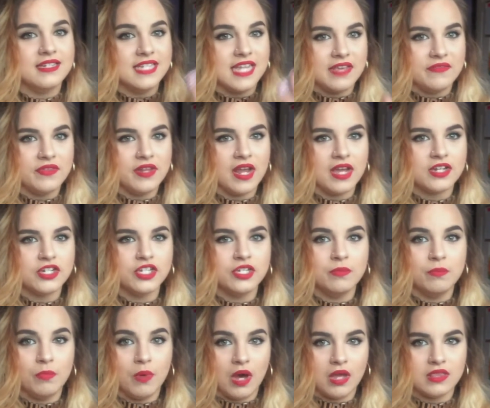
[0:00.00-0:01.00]
David actually
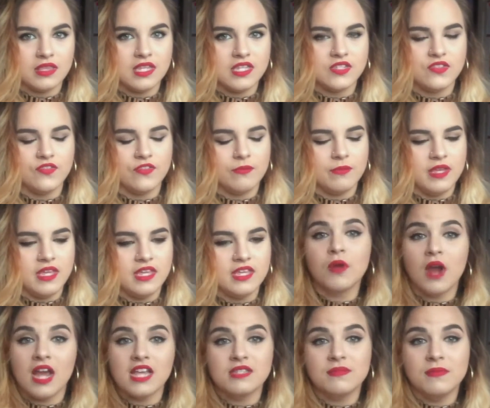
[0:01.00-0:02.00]
bought these for me. He
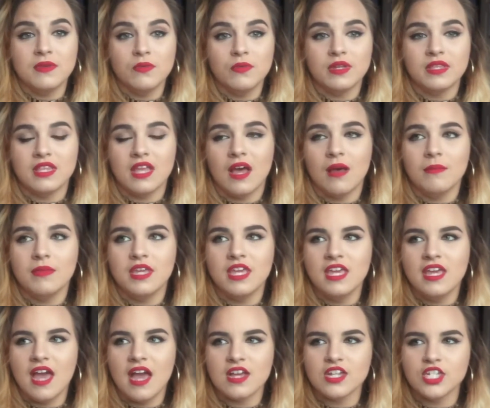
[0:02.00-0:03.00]
surprised me with them.
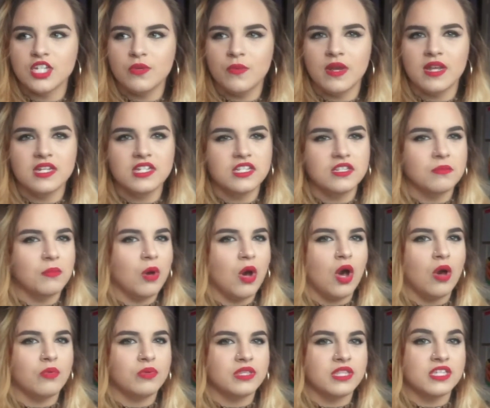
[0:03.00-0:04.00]
He actually went to the
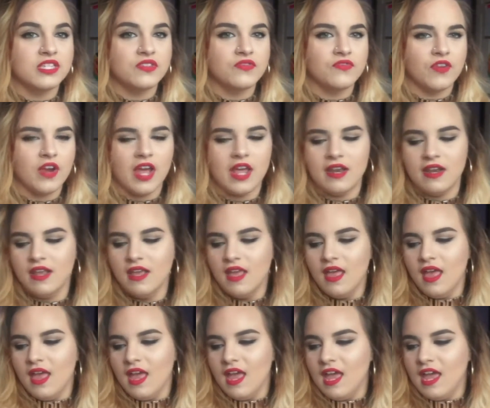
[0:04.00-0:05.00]
mall with his friend
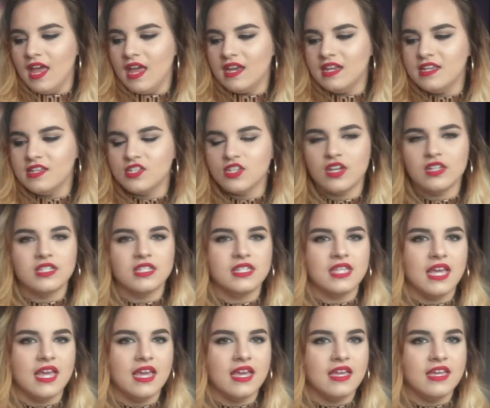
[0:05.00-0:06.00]
and he saw that
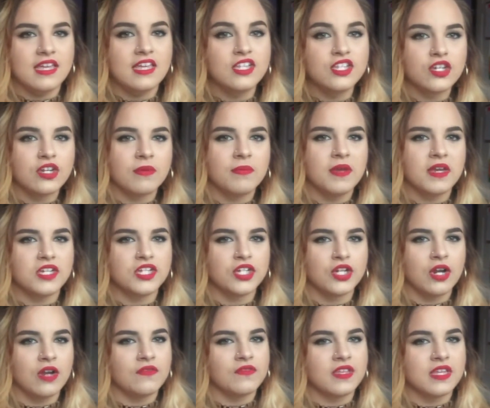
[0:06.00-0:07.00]
he took a
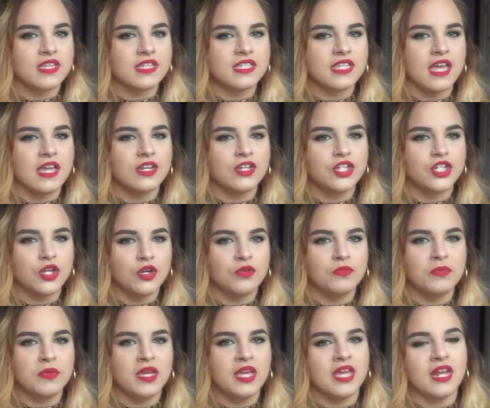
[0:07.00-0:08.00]
picture of this and showed
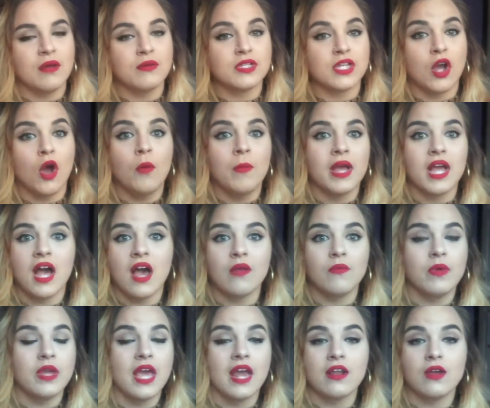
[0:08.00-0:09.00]
me, and I was like, oh my god,
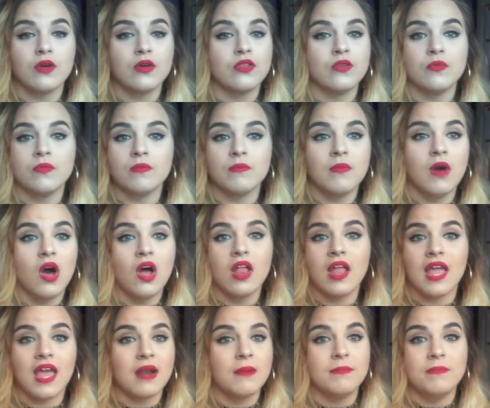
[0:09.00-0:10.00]
we gotta go to the mall, I
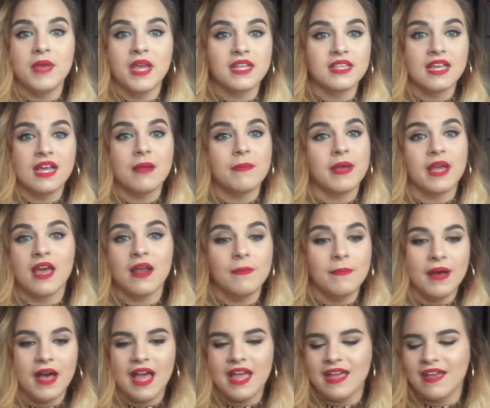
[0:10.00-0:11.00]
gotta pick that up, I gotta
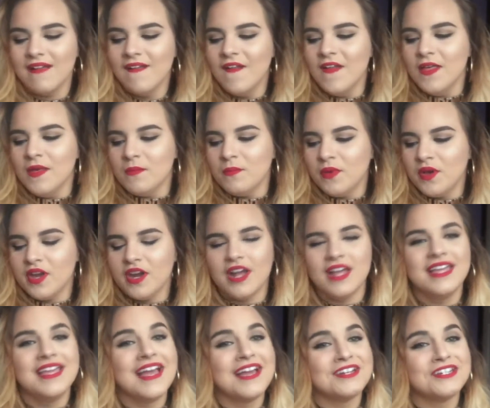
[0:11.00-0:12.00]
buy it. But
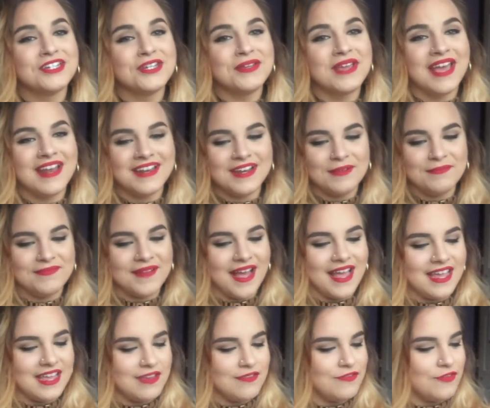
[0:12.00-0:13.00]
he actually ended up
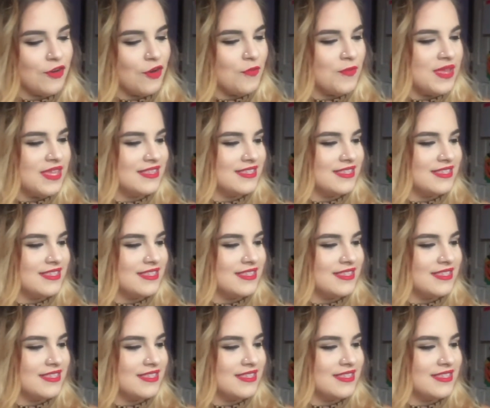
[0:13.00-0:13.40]
buying it for me.